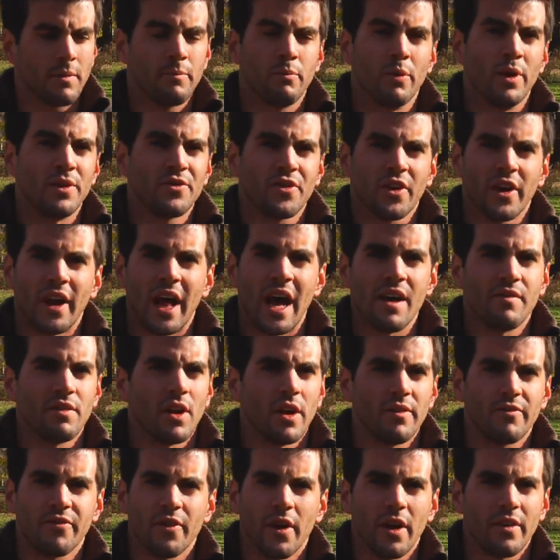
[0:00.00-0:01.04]
Brits are gonna have an
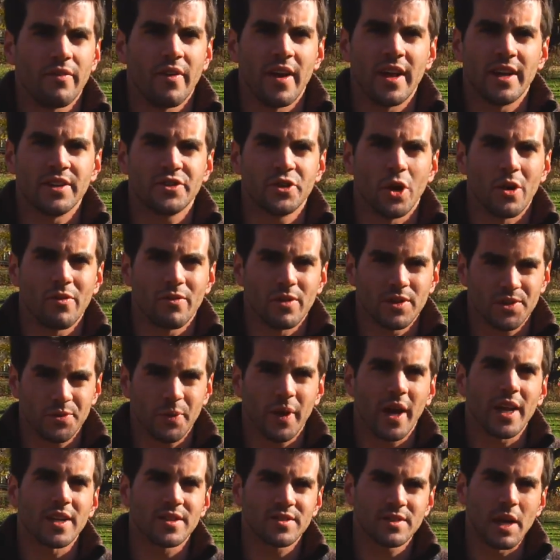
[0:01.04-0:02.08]
unfair advantage over us. We
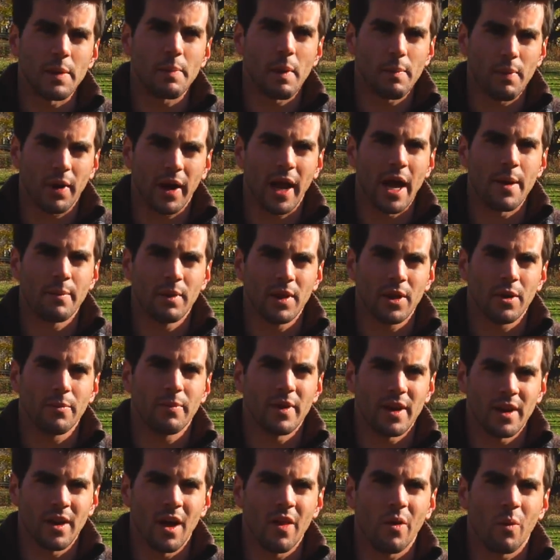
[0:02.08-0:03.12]
gotta step up our game a little
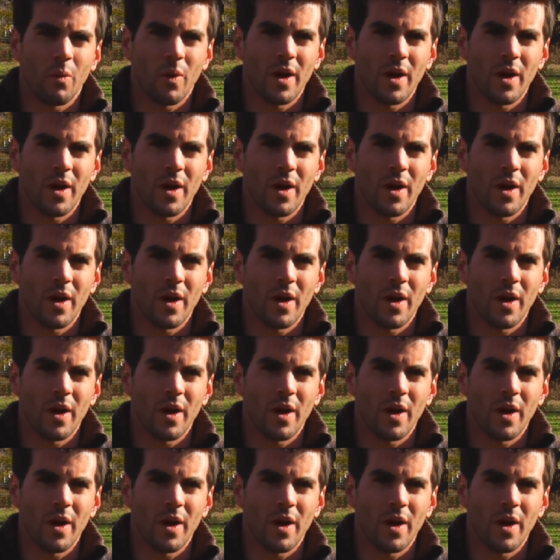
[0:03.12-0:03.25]
bit in other